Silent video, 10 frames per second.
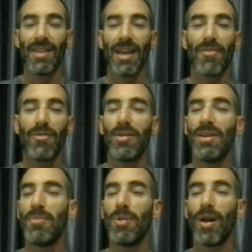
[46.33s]
take a few
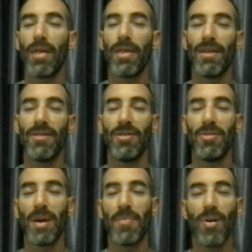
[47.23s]
deep breaths into
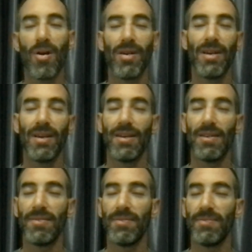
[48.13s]
my body,